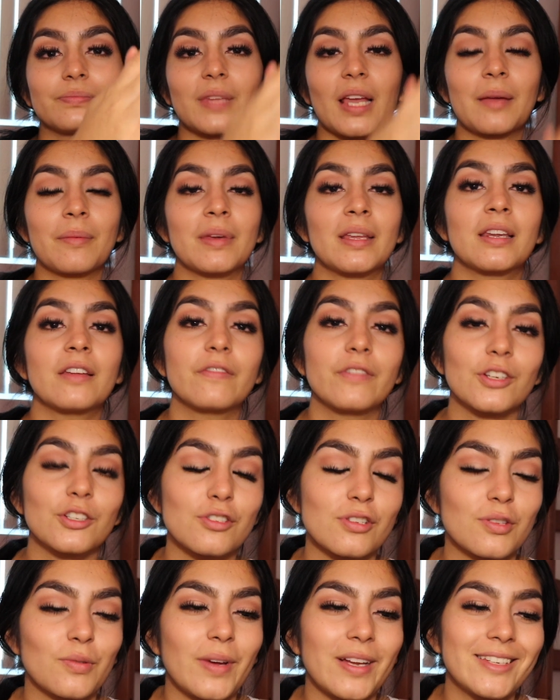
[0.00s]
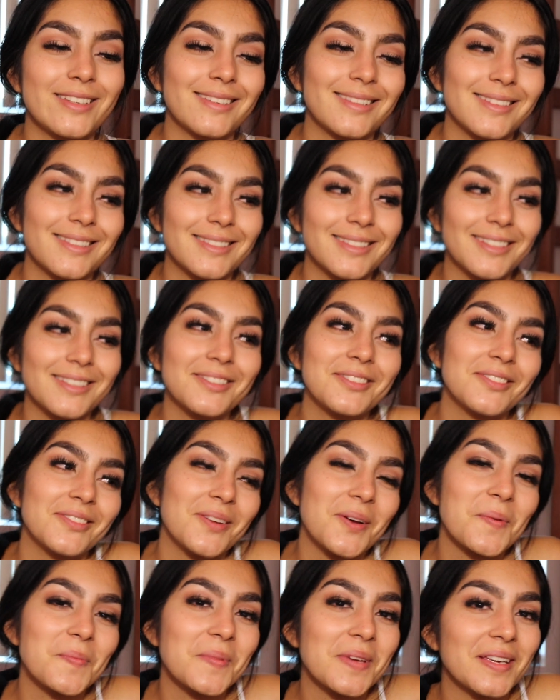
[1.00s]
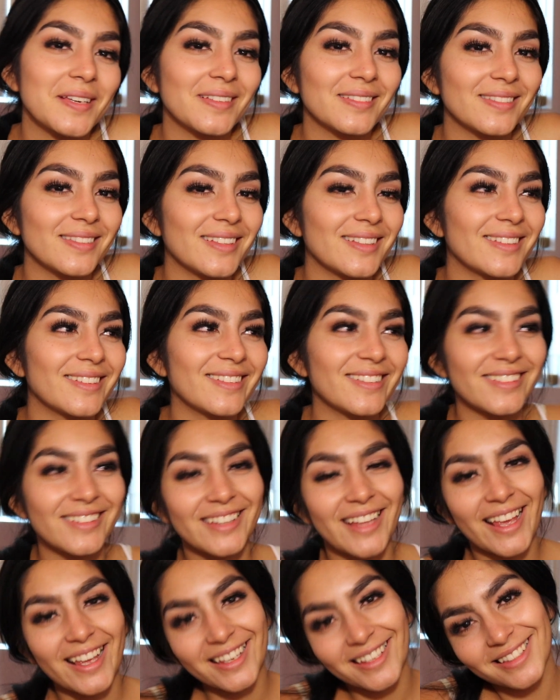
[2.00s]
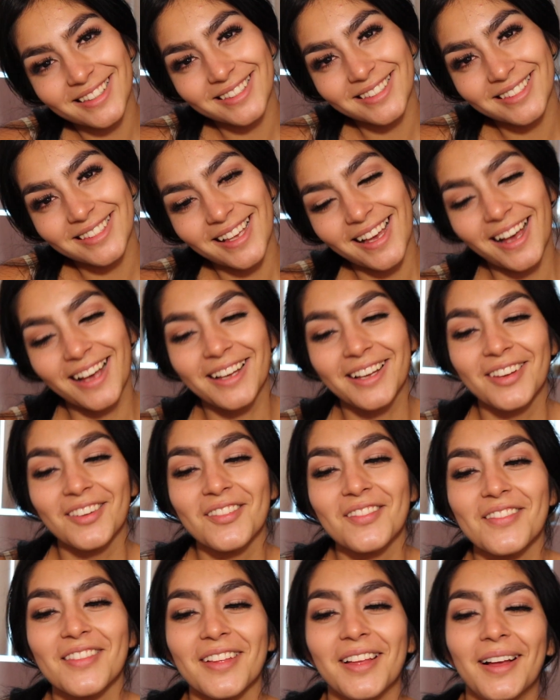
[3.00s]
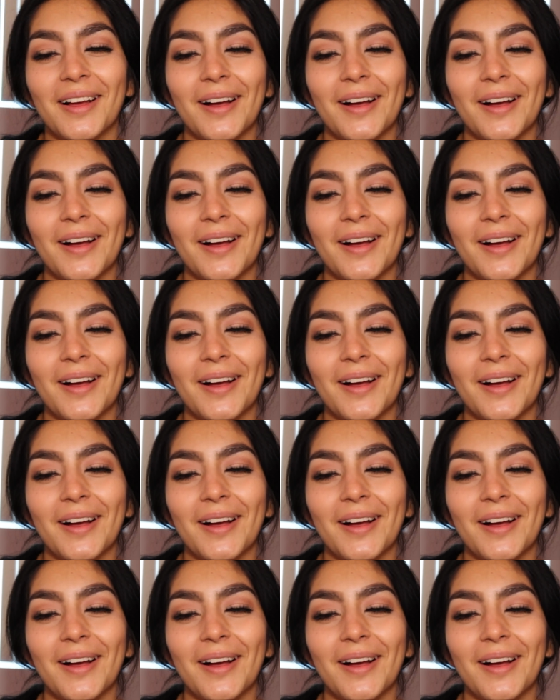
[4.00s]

I mean, if you're just watching this because you know me, but thanks.